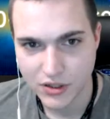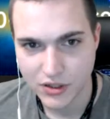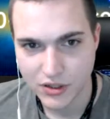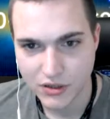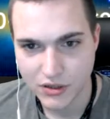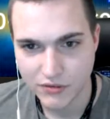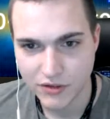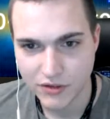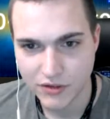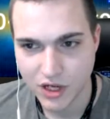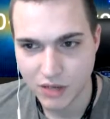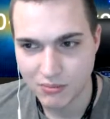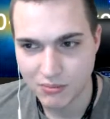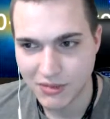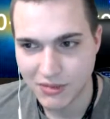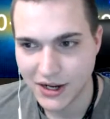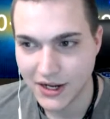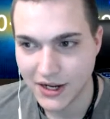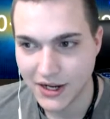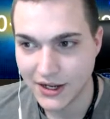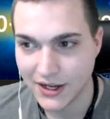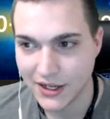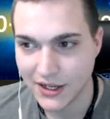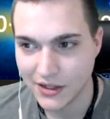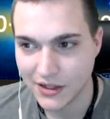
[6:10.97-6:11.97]
If not
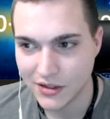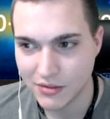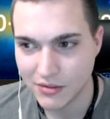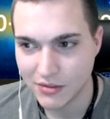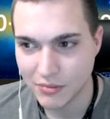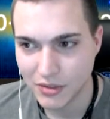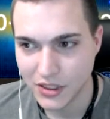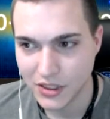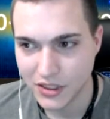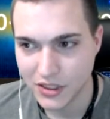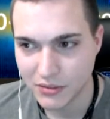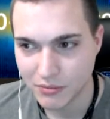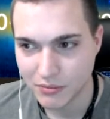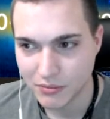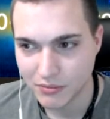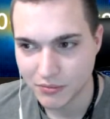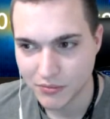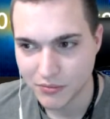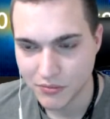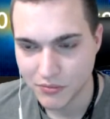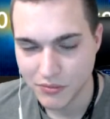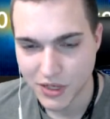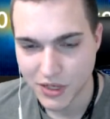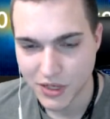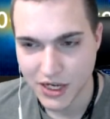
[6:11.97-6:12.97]
Binance, but
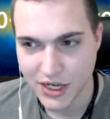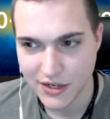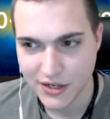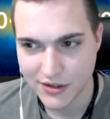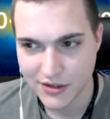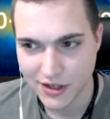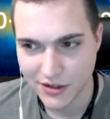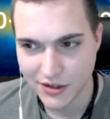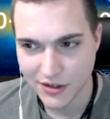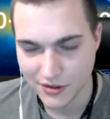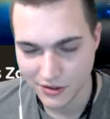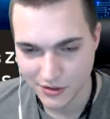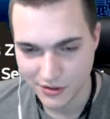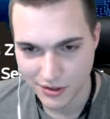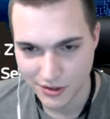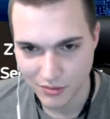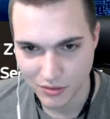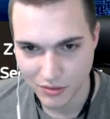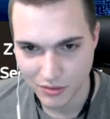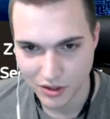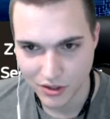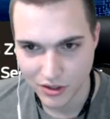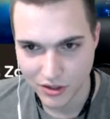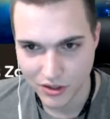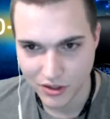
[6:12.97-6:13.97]
Binance has a
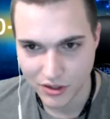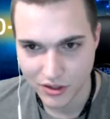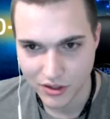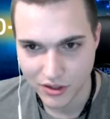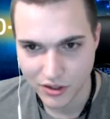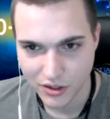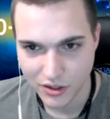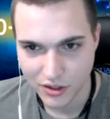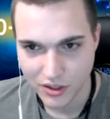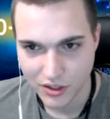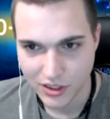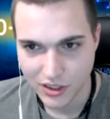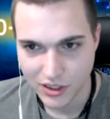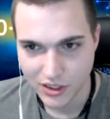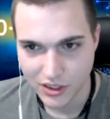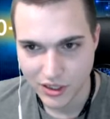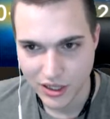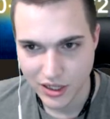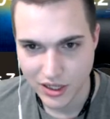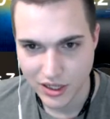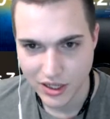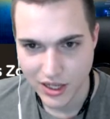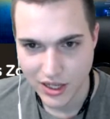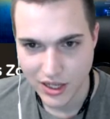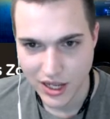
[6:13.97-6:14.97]
similar
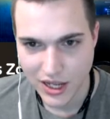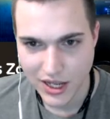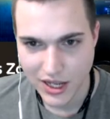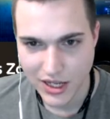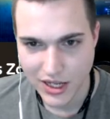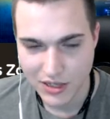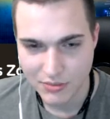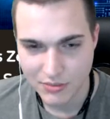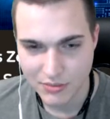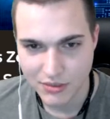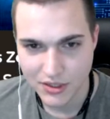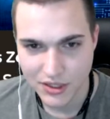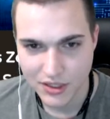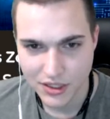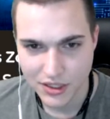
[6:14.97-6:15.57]
lab.